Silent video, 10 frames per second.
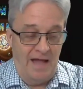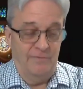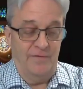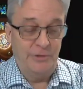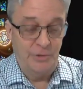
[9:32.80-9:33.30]

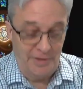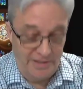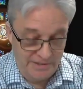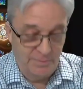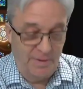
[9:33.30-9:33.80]
And
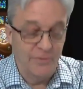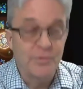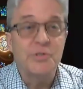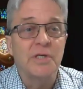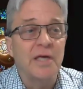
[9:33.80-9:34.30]
eventually, because of my
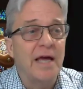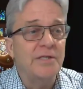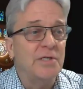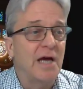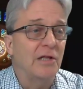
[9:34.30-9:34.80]
interest in
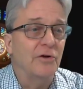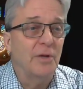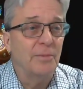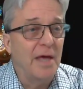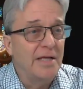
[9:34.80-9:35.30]
Cayce, I
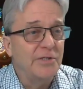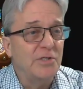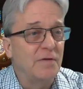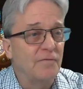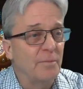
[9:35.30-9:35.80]
looked up
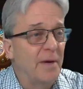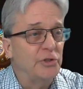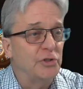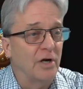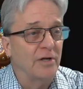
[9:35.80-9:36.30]
Cayce's
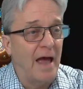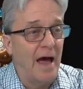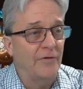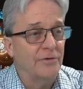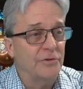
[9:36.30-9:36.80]
information on
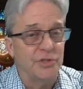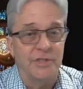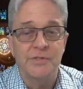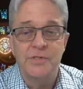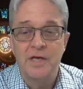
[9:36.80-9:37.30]

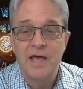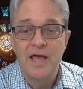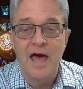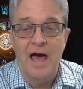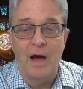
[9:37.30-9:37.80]
allergies.
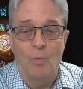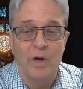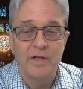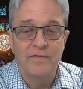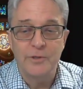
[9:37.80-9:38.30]
And
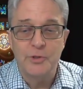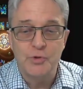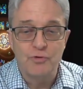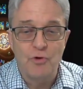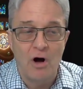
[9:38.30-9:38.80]
one of his
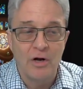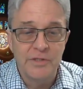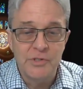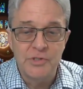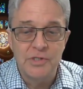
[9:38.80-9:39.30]

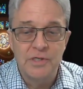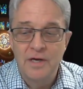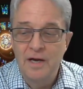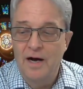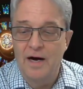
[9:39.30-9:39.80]
strongest
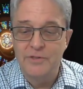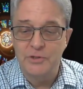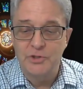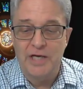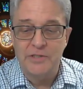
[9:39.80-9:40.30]

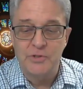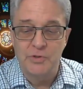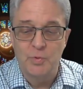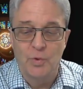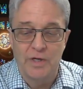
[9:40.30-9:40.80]

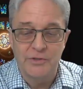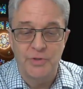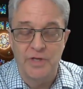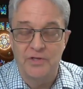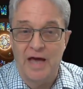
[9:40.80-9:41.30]
suggestions
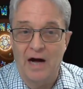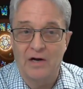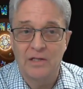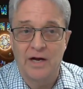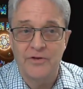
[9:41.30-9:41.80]
was you need to
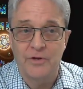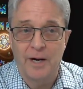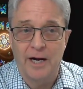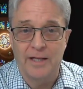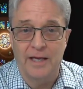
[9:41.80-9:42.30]
alkaline your
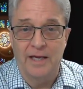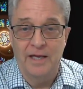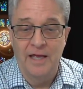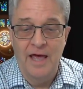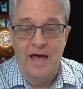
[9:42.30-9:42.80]
body.
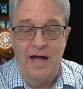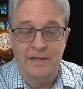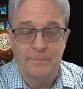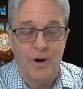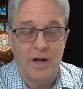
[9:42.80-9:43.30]

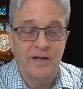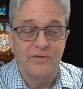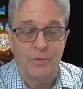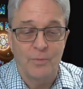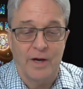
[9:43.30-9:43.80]
And a
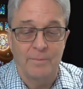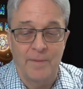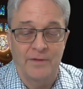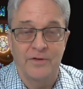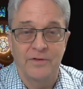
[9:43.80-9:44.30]
product he
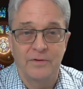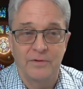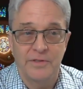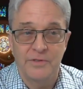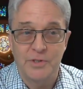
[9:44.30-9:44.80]

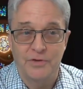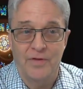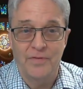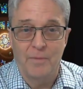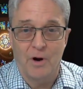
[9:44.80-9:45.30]
recommended is still
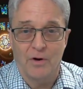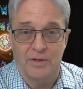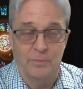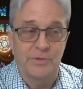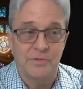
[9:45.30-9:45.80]
on the
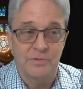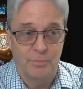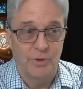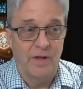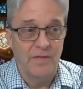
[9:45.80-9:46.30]
market. It was
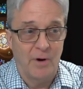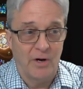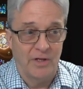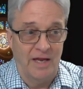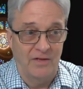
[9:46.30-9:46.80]
put on the
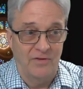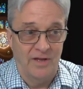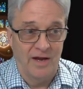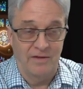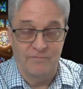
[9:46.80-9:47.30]
market in
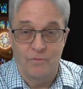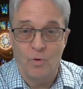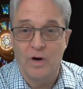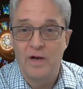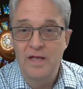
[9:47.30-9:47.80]

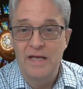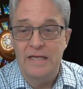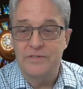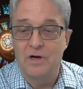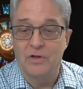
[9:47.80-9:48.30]
1894.
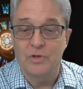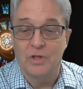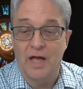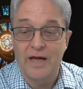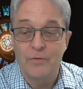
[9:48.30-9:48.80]
It's called
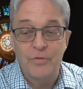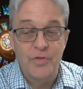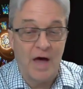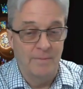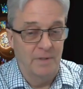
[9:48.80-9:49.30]

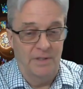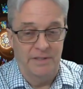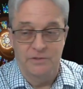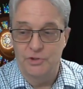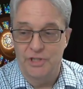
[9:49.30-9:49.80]

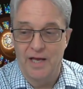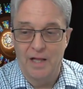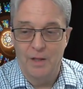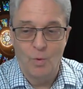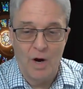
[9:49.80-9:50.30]
glycothymoline,
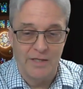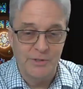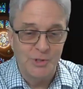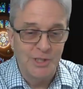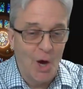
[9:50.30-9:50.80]

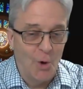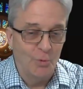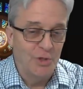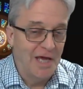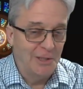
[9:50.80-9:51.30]

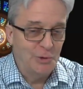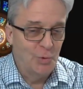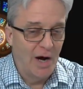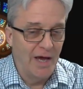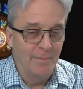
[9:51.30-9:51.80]

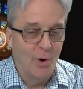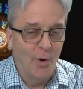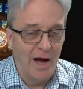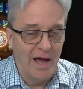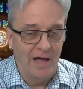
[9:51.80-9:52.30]

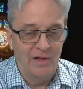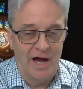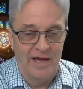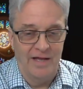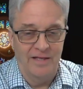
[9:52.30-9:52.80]

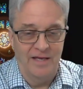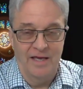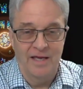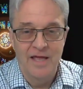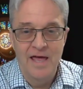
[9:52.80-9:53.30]

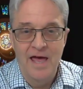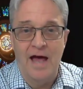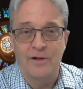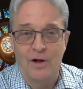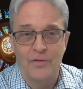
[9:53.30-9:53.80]
Glycothymoline.
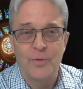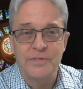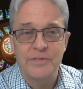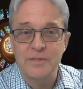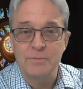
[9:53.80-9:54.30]
And
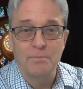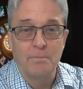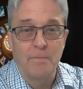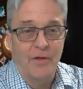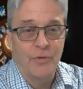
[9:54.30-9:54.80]
although it says
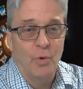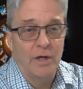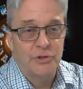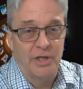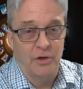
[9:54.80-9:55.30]

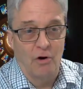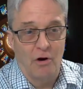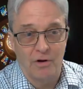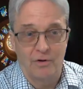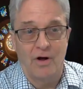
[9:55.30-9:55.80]
mouthwash and
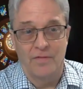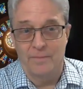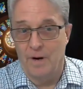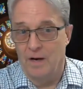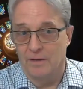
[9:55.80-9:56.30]
gargle on
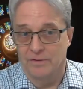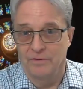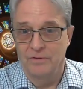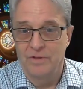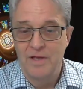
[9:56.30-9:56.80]
the
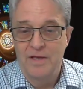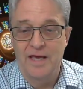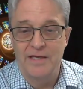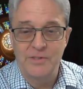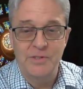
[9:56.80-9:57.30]
bottle,
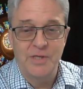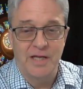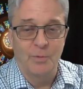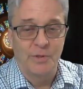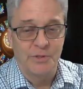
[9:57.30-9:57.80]
Cayce
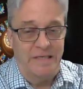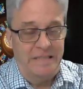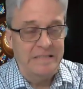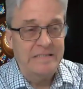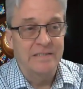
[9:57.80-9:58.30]
said it was an
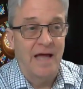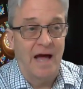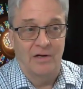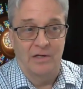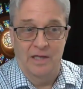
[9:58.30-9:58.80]
instant
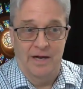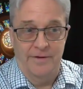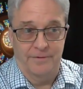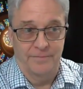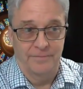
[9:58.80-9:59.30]

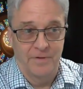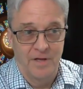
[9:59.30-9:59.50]
alkaliner.